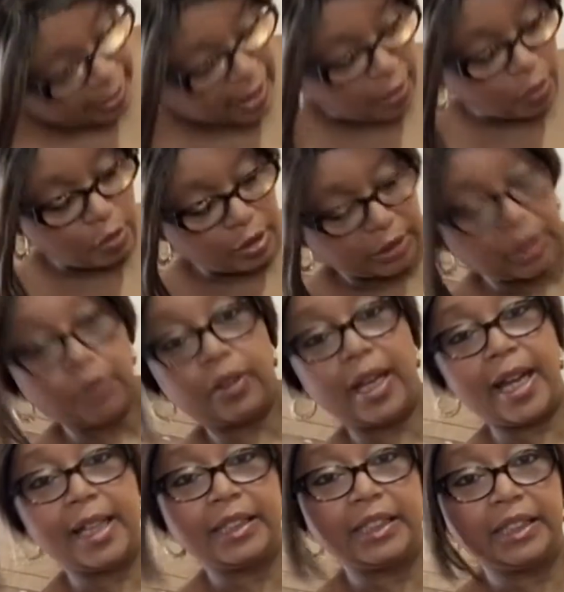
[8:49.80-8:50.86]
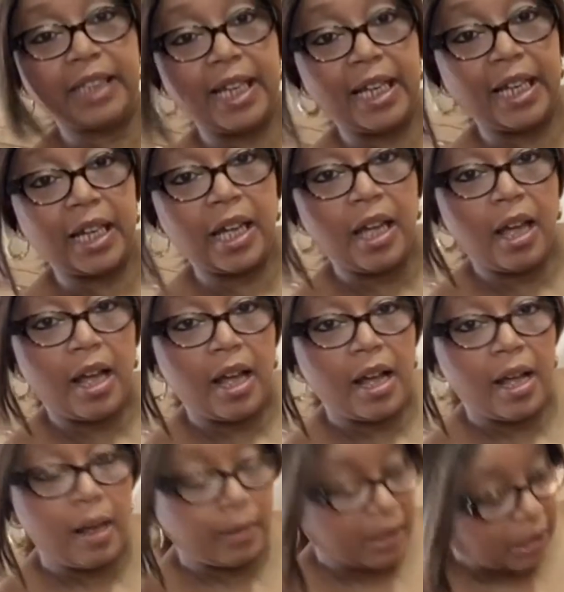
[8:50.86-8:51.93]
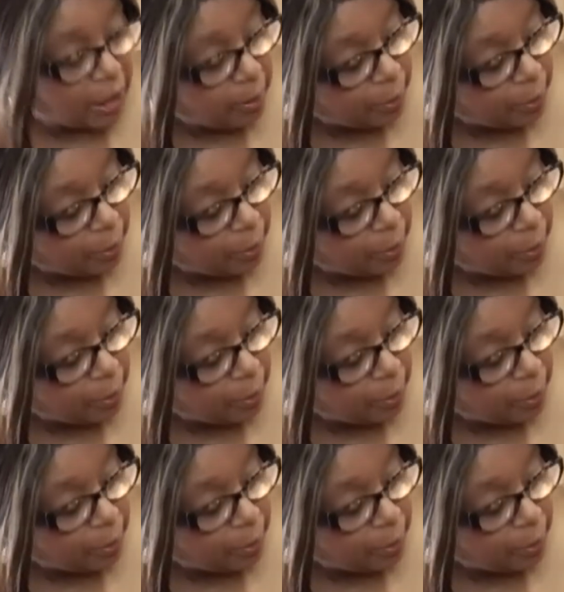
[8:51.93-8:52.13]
And I also had to take a